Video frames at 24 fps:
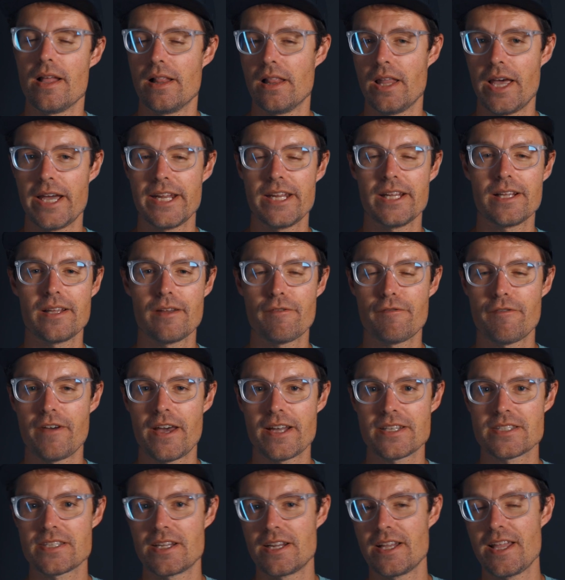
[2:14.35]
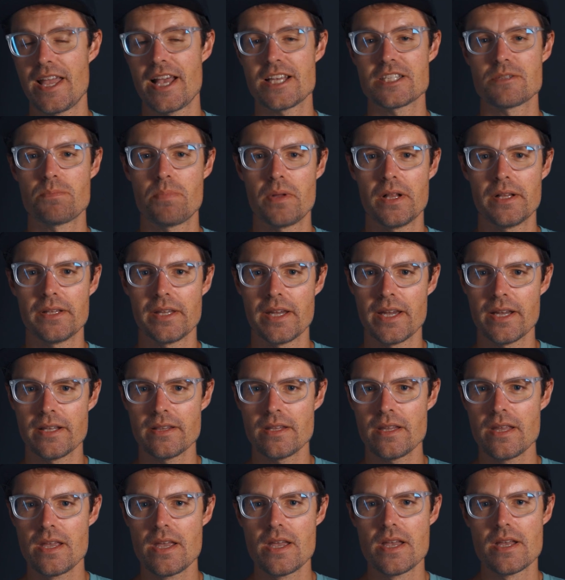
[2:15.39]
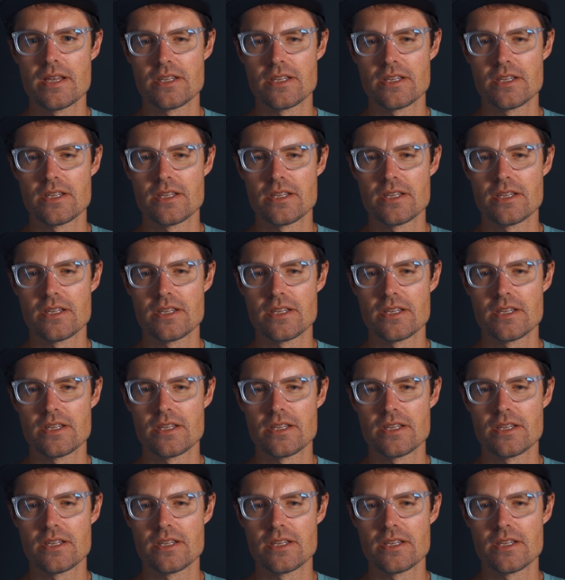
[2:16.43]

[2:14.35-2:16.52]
lighting effects that it has built in.